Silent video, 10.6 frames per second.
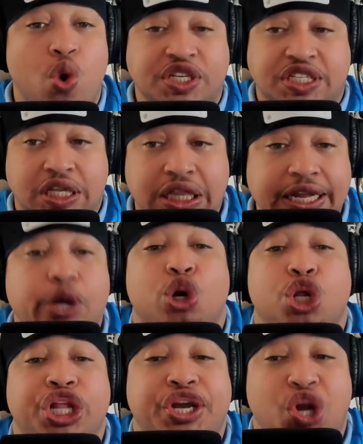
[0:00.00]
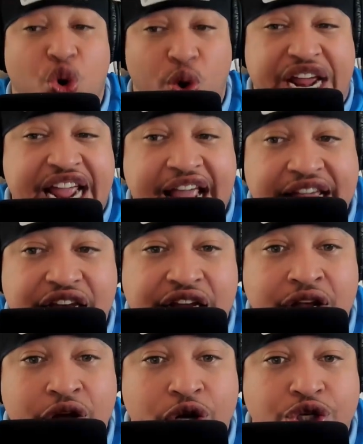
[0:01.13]
was literally created
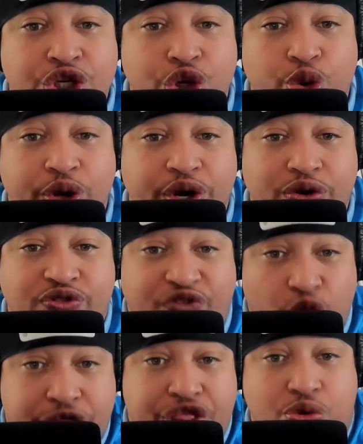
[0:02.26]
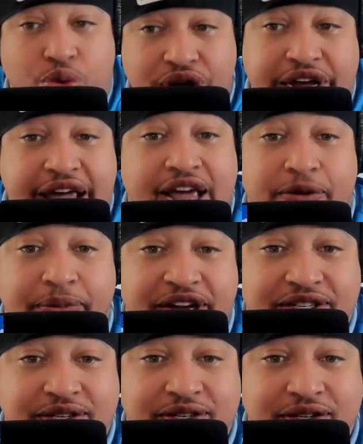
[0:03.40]
to for 3
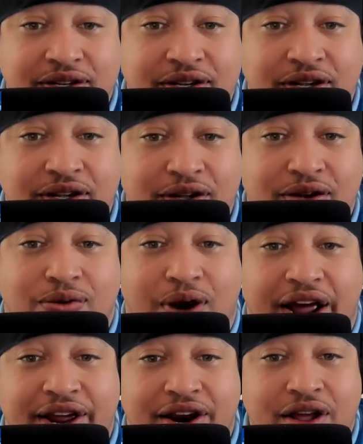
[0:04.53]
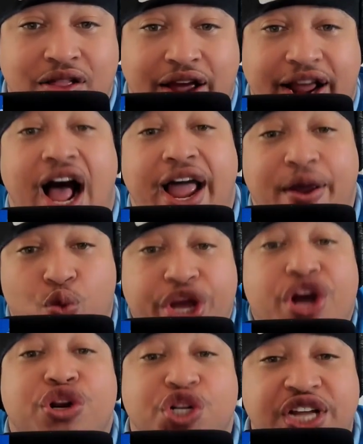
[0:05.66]
animes, right? Like we
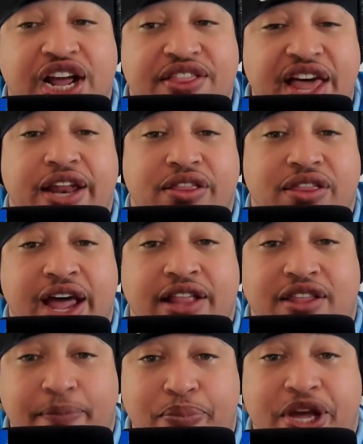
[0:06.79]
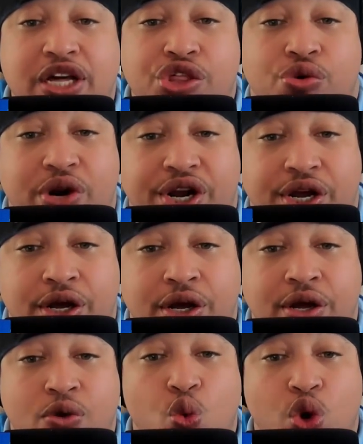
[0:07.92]
understand that the big 3
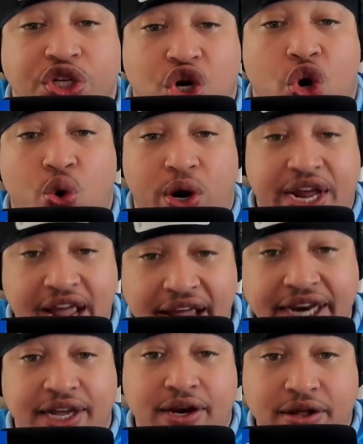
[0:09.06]
was created.